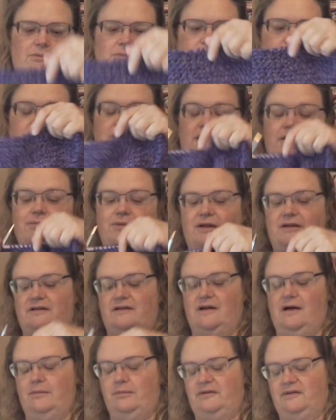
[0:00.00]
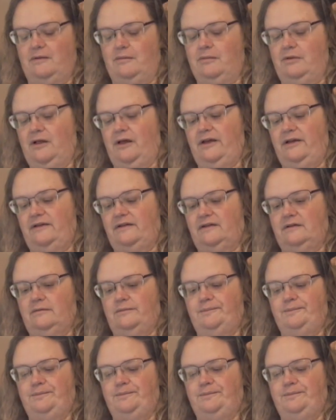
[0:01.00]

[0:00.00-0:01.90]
but I picked it up someplace.